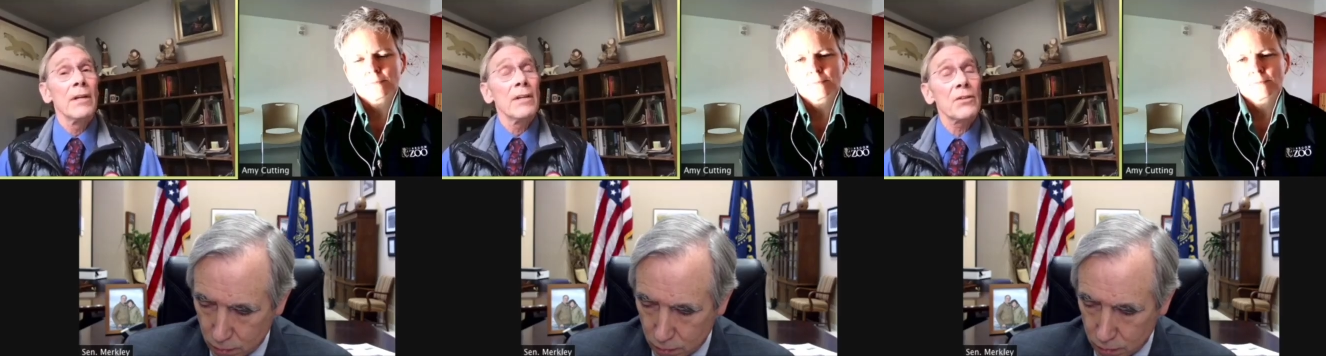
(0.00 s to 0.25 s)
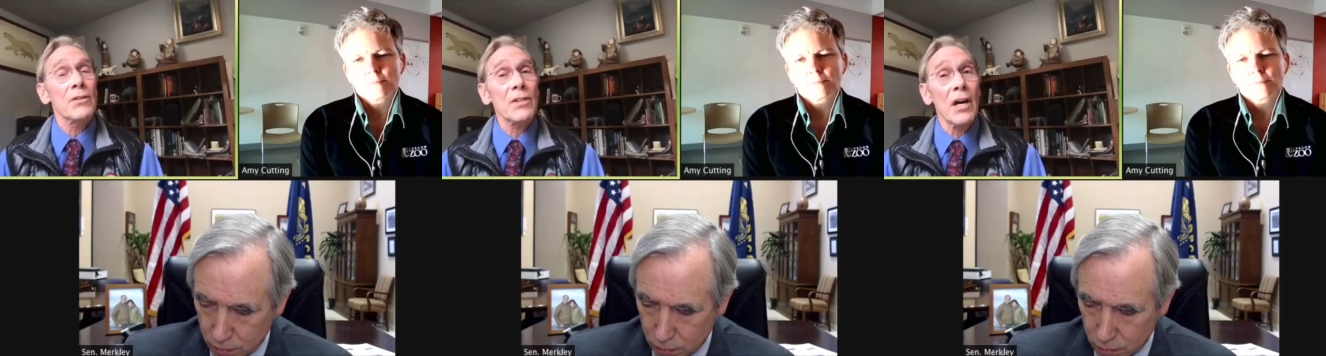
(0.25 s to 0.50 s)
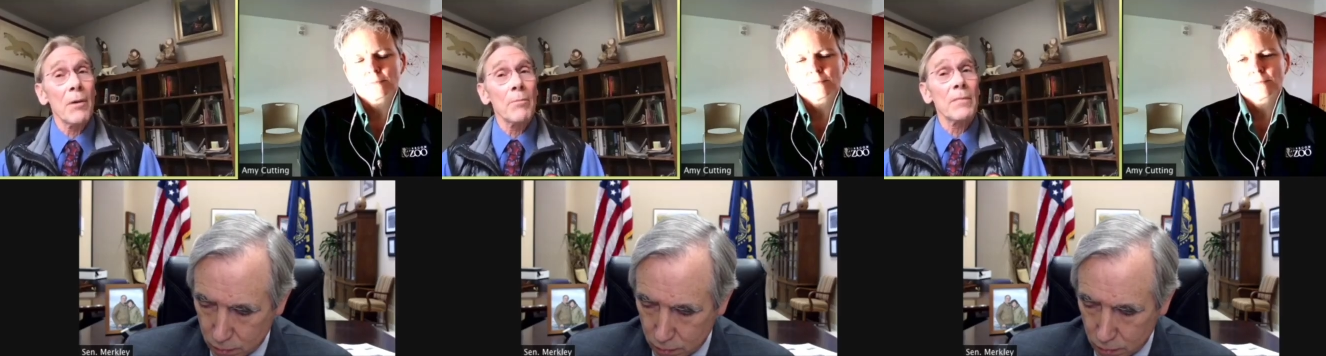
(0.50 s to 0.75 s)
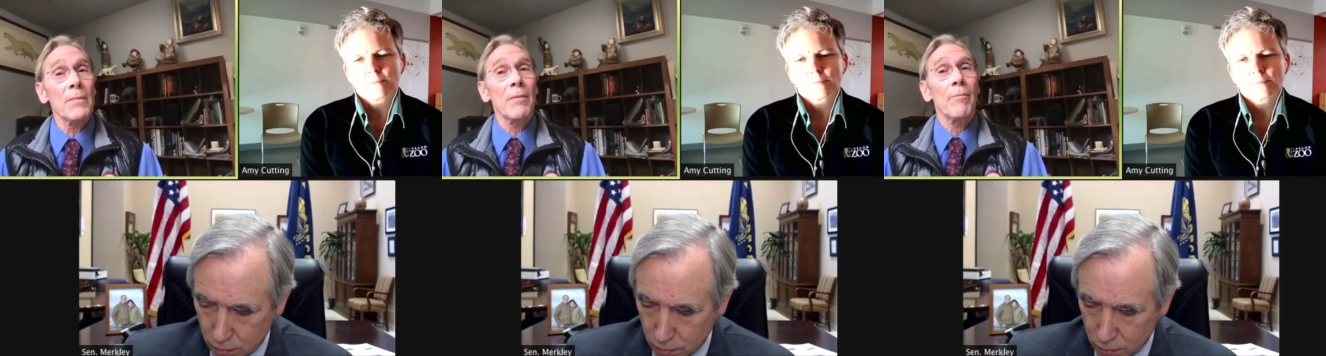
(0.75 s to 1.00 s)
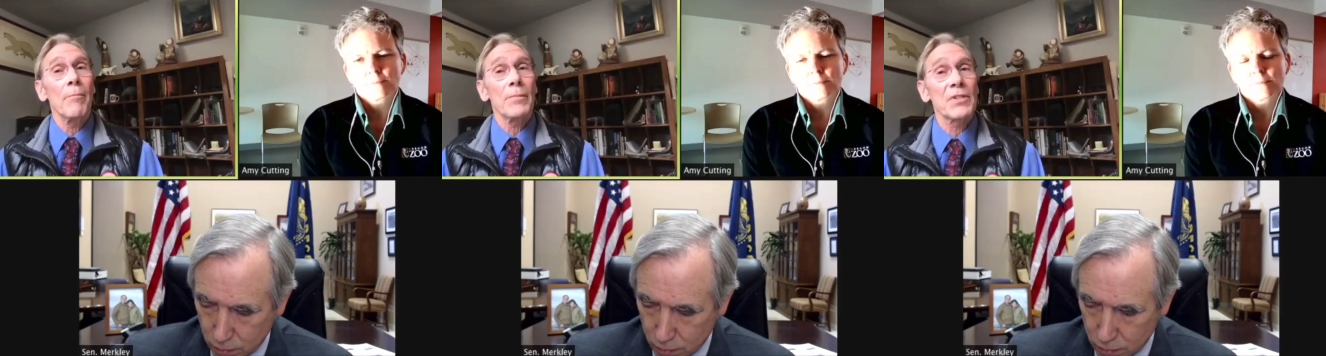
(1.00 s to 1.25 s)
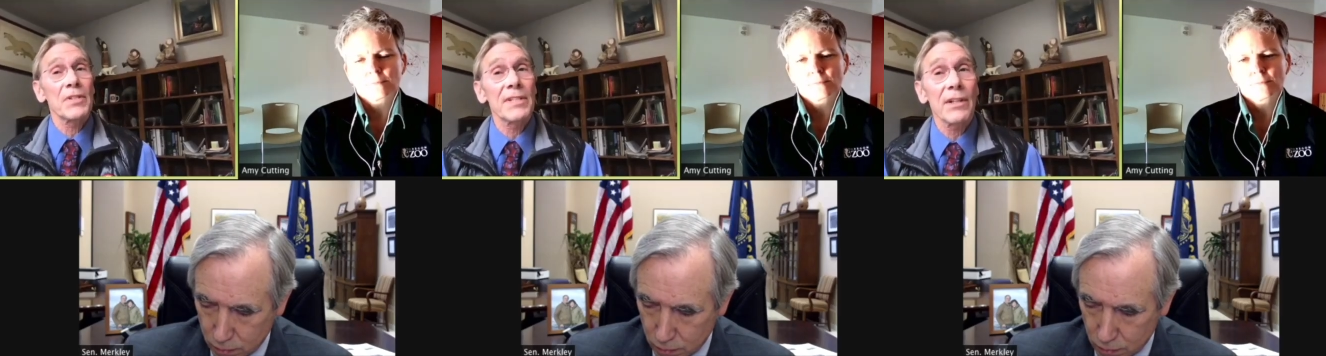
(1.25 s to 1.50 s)
Speaker 1: some
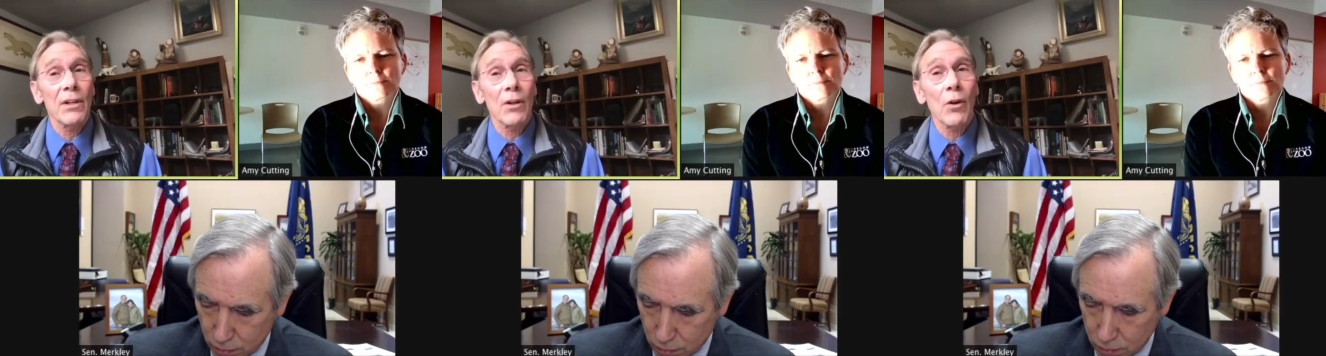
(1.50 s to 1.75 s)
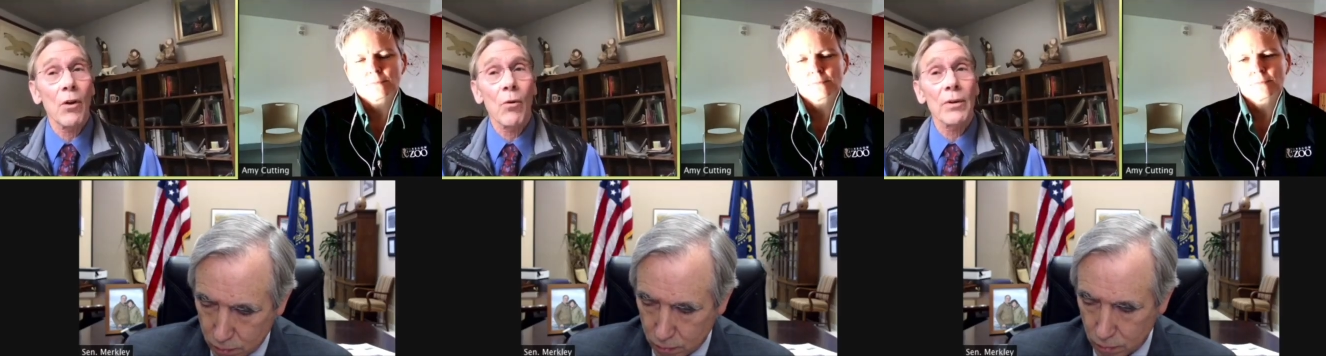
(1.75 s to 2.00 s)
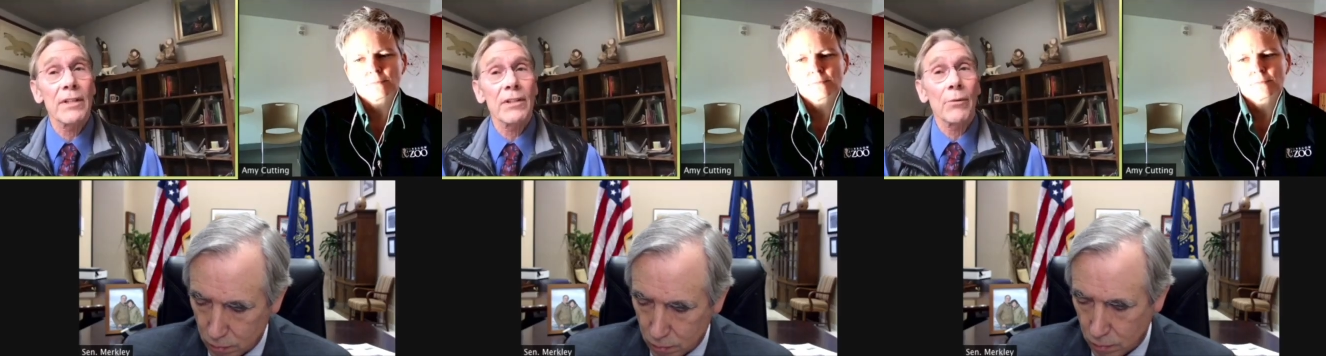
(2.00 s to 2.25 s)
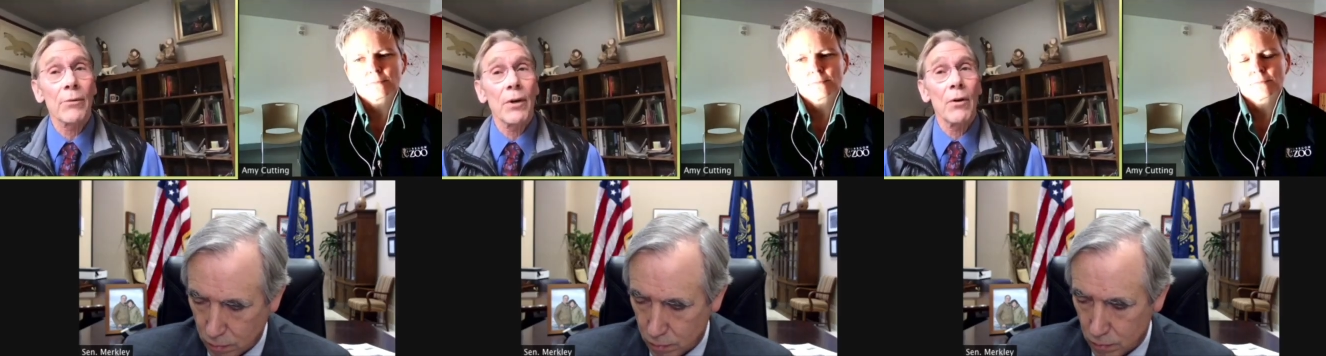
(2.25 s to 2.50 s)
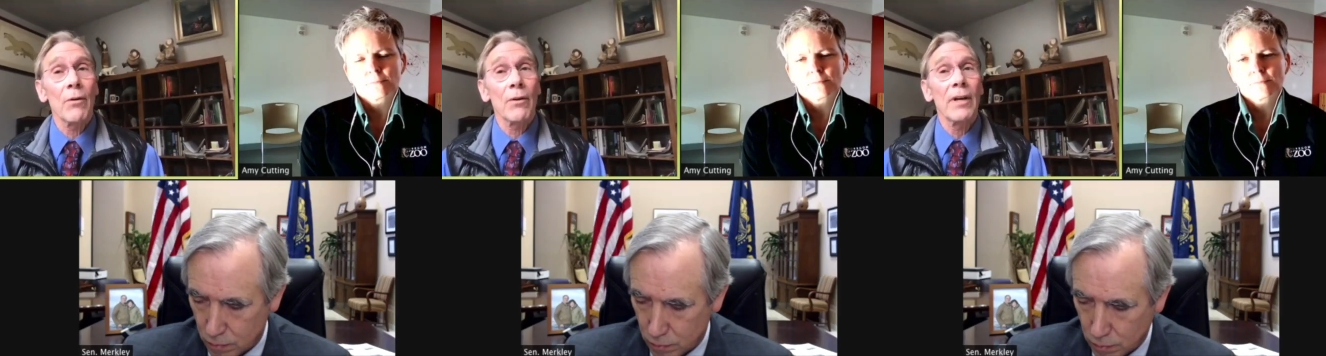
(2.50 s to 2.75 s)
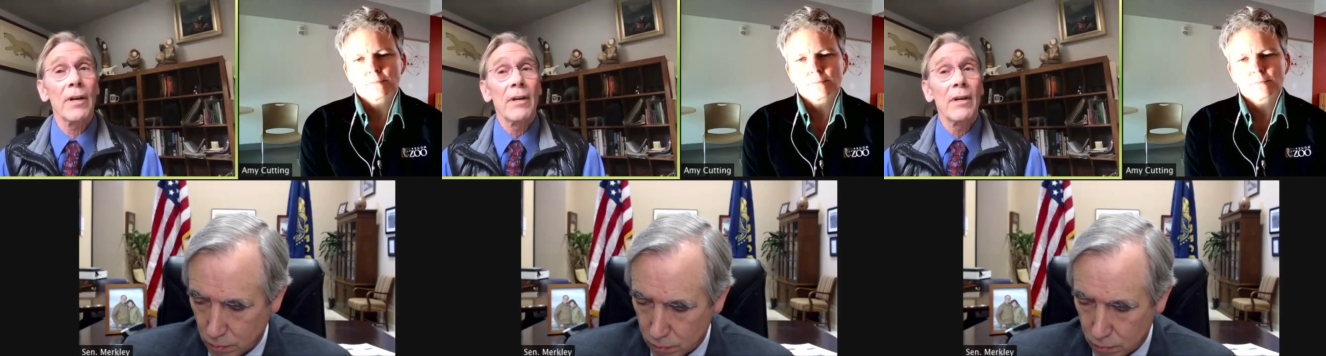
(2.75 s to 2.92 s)
still holding their own.